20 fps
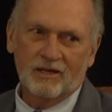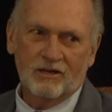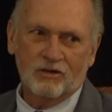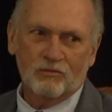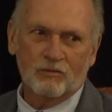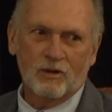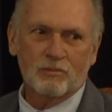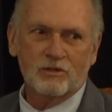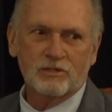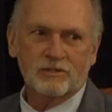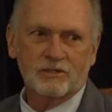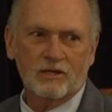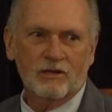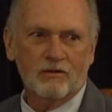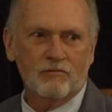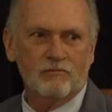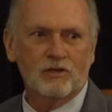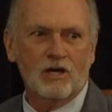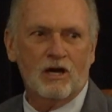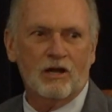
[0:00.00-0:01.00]

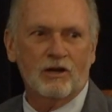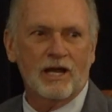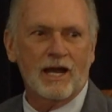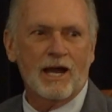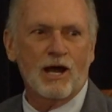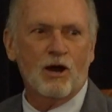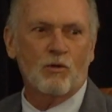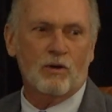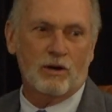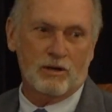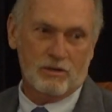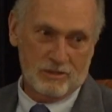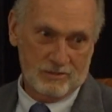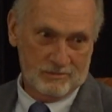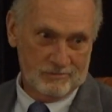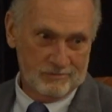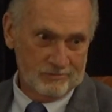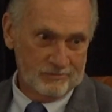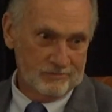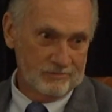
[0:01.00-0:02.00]
Representative Donna Howard.
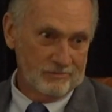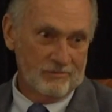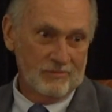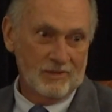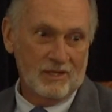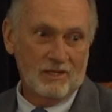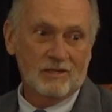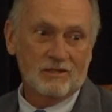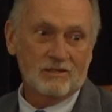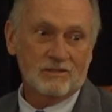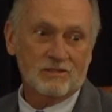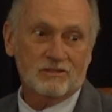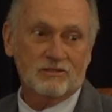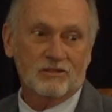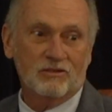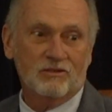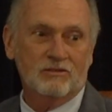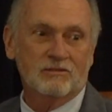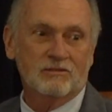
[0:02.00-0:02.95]
So,